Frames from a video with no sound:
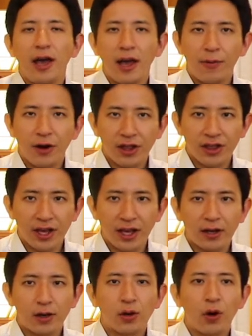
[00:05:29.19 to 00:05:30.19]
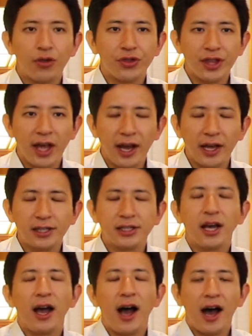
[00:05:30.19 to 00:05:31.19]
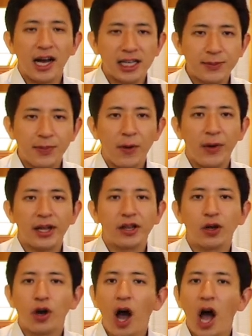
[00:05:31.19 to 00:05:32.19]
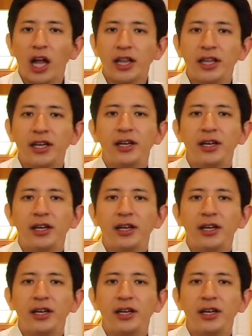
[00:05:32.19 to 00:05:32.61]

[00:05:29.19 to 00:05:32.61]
everything contained a spirit god,